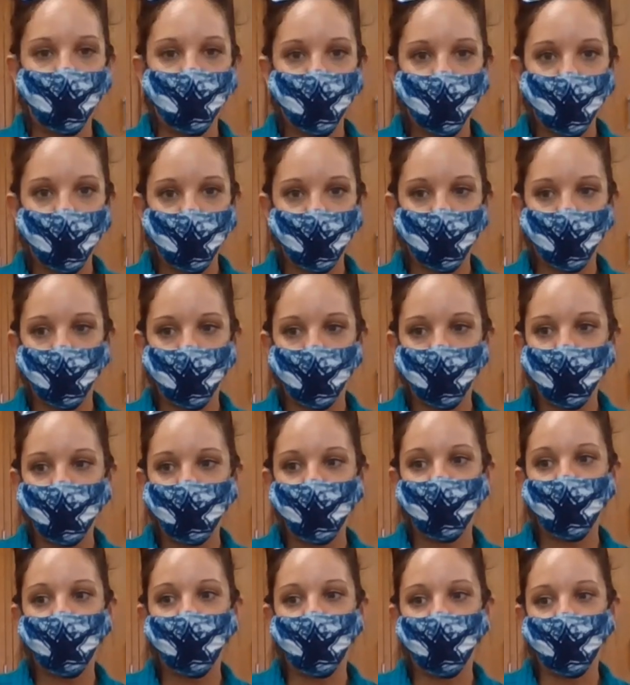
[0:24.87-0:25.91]
when
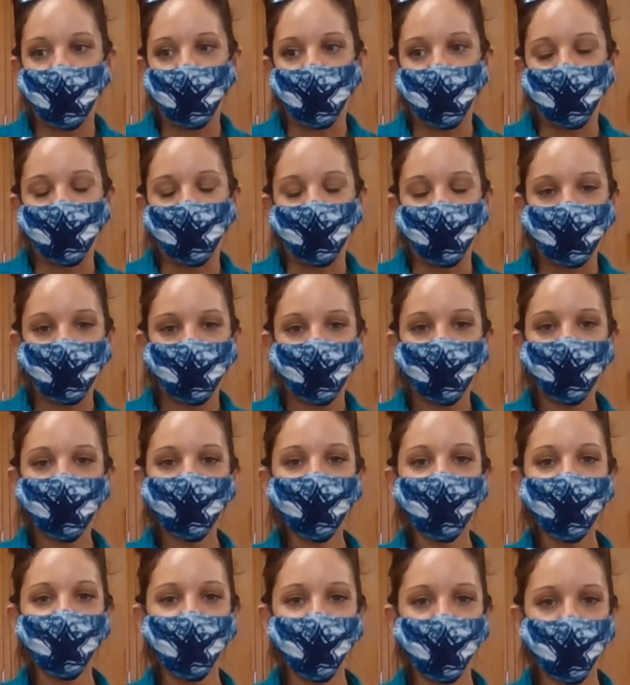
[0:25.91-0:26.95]
performing a
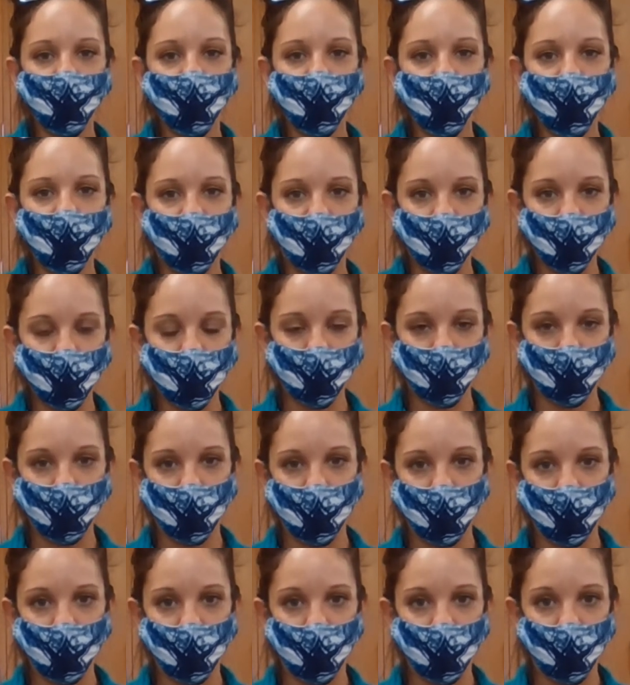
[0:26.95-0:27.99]

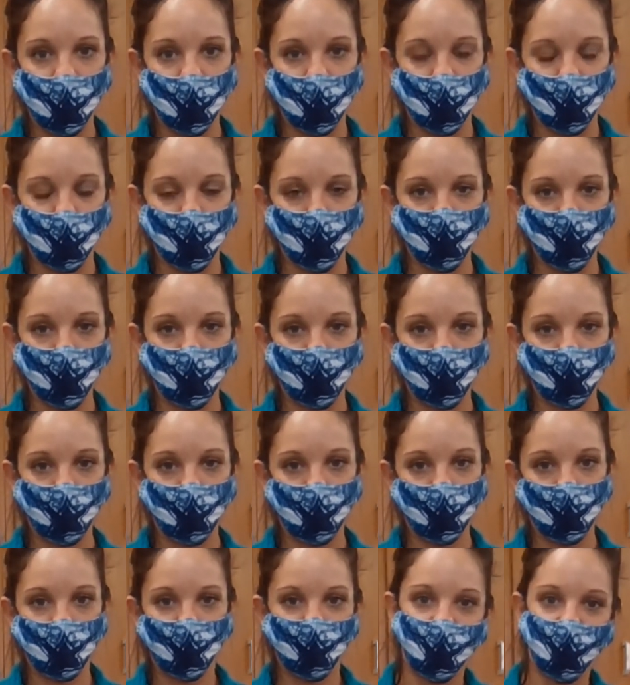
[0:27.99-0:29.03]
tracheostomy
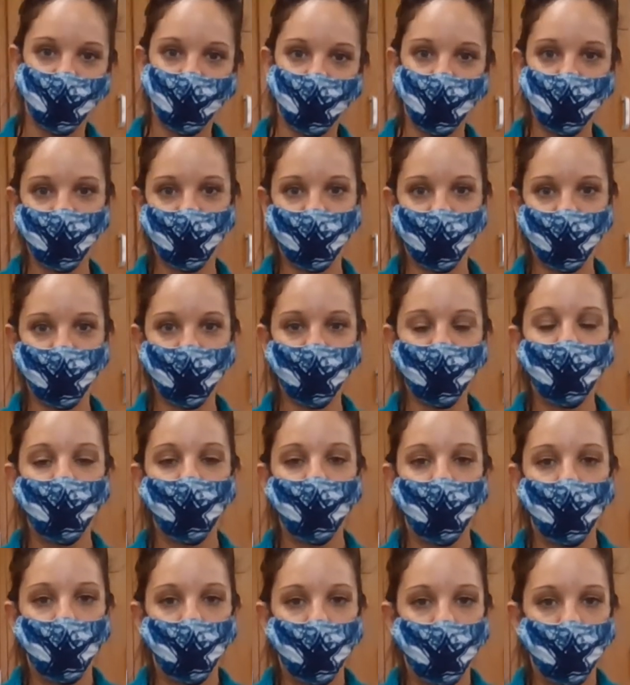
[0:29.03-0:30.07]
sectioning,
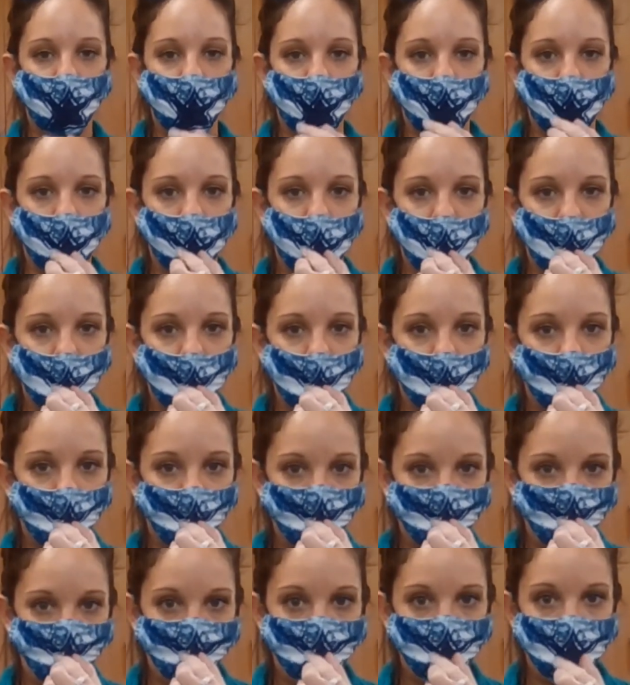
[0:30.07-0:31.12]
we are
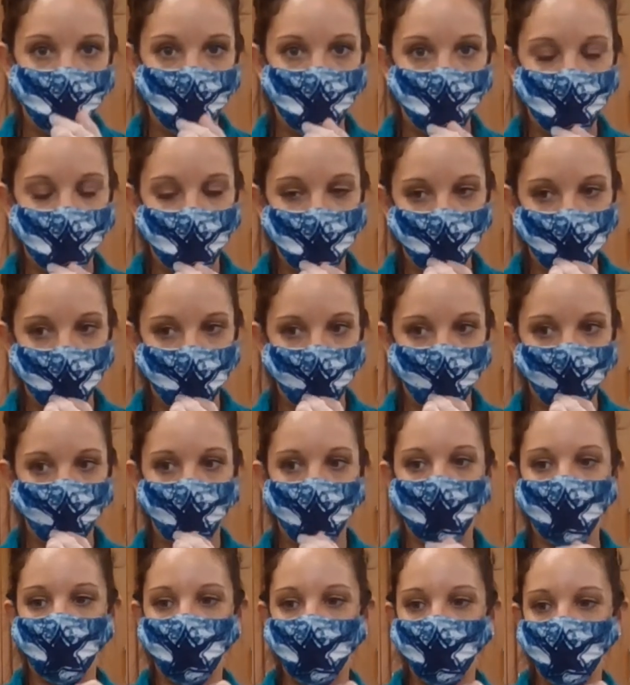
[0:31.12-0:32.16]
going to be
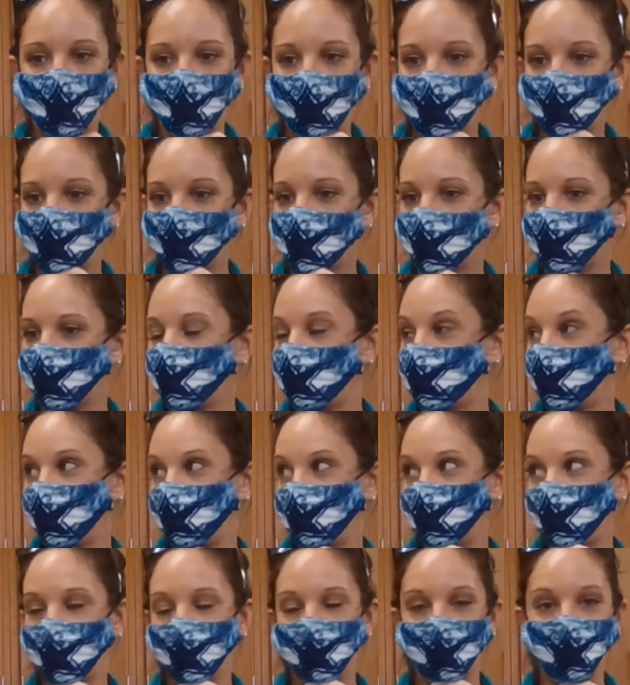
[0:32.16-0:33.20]
positioning our patient
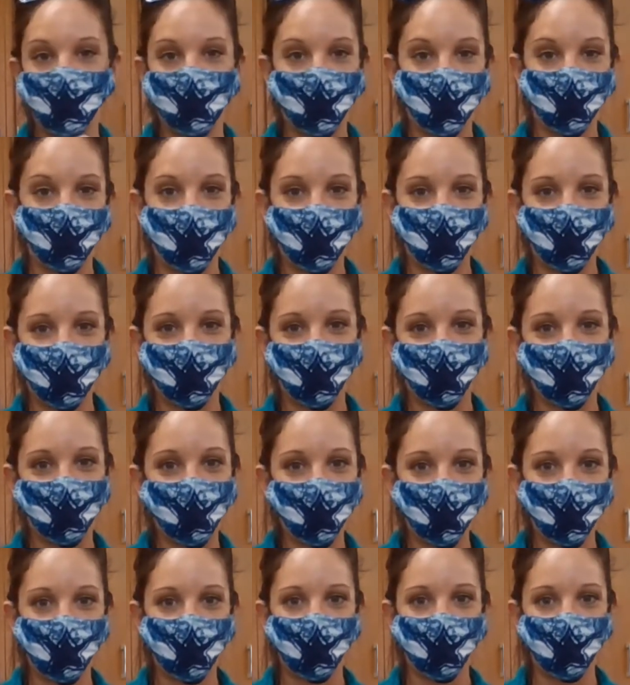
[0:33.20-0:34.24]
in a
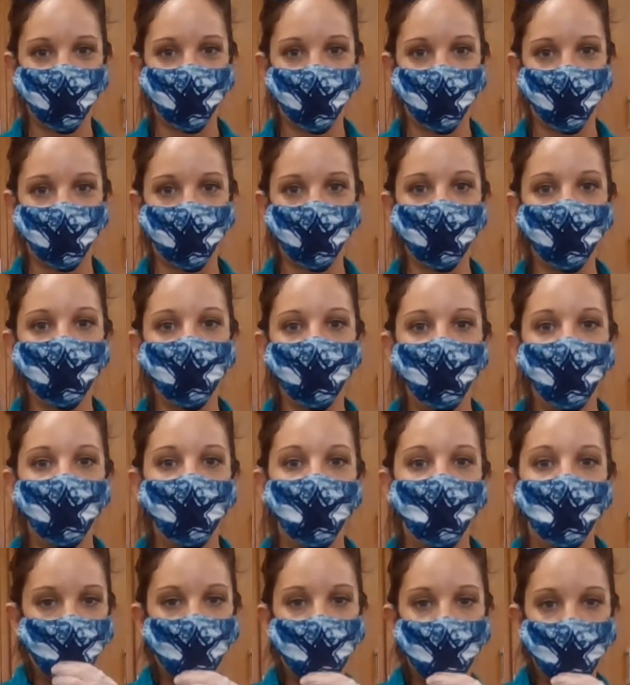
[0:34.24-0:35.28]
semi-phallic position.
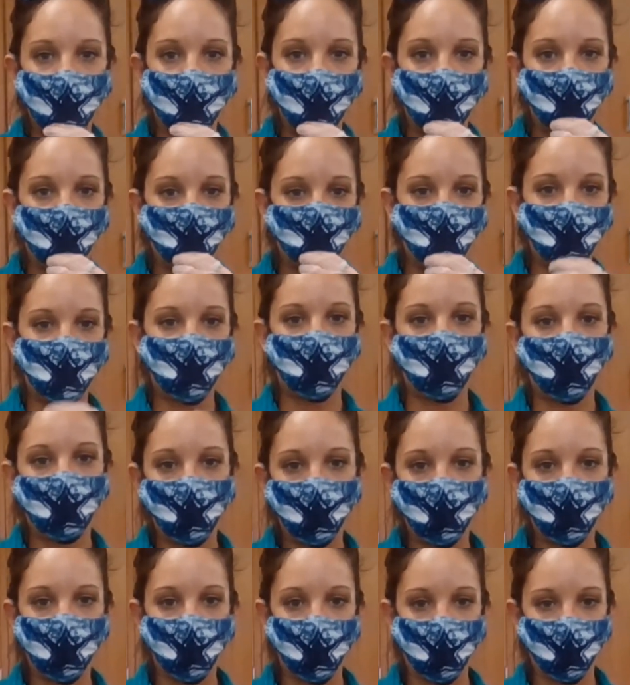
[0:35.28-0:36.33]
We're going to be
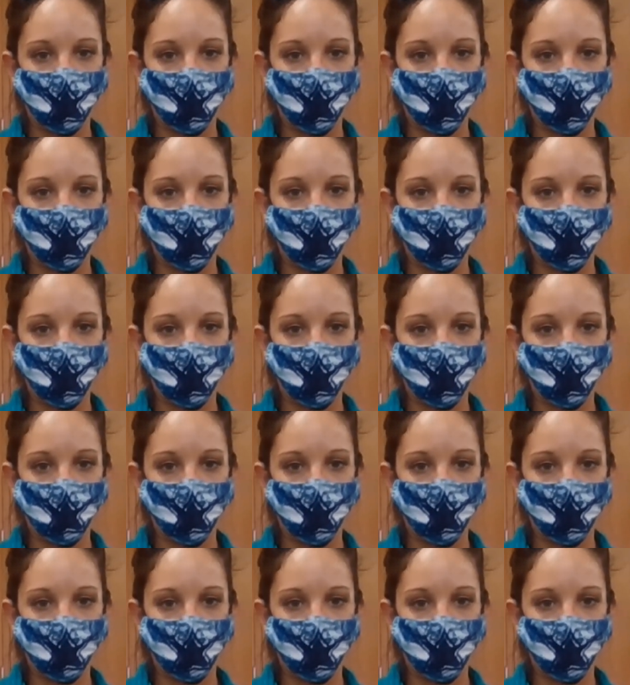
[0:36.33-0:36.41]
placing